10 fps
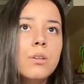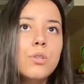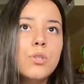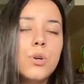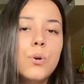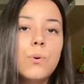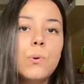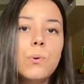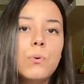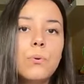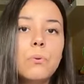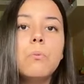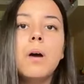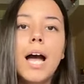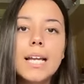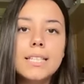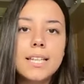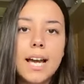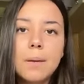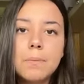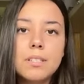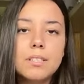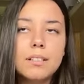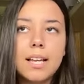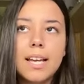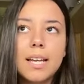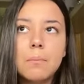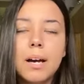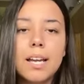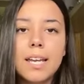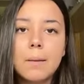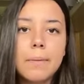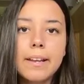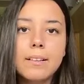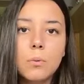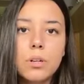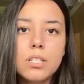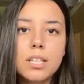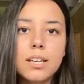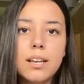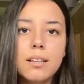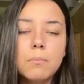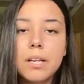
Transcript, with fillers: So I typed like my email once again,